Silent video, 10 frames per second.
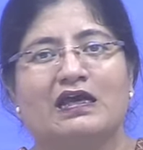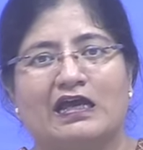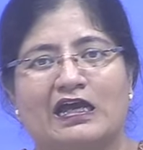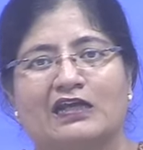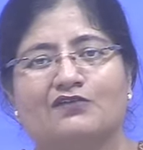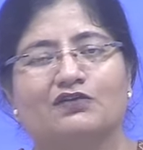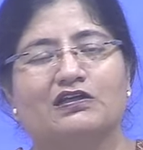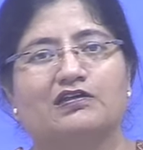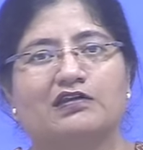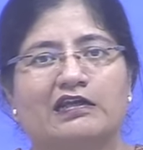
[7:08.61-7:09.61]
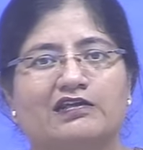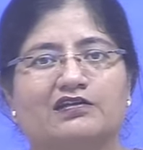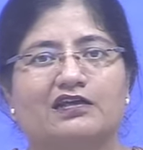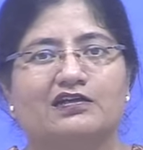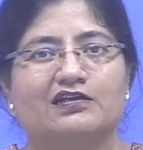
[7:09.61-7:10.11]
and we direct
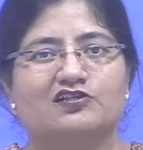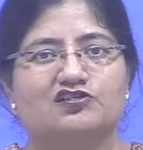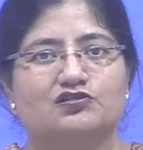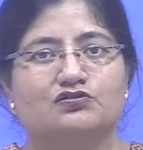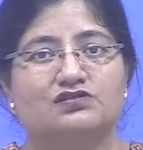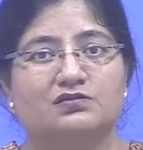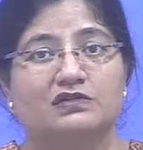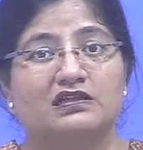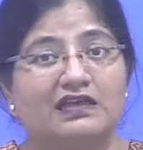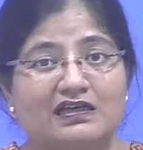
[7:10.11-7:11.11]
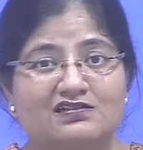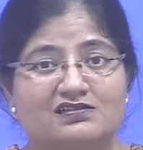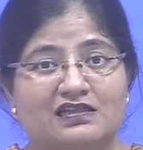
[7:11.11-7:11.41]
their attention to something else,